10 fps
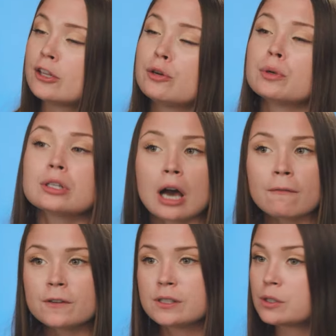that he would
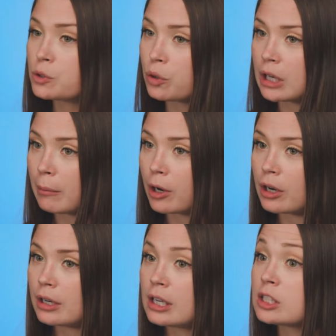not visit his old
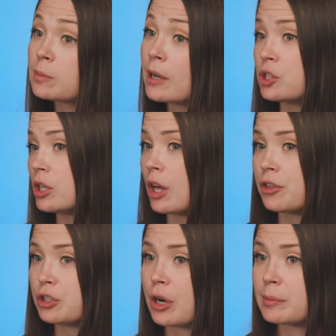neighborhood, especially not
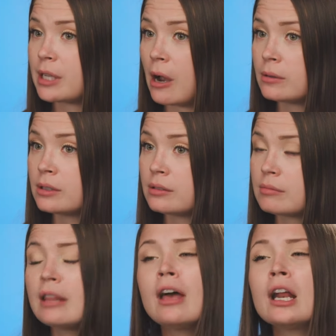the Durham's house,
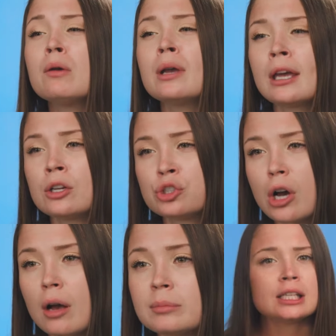and that he would get a job.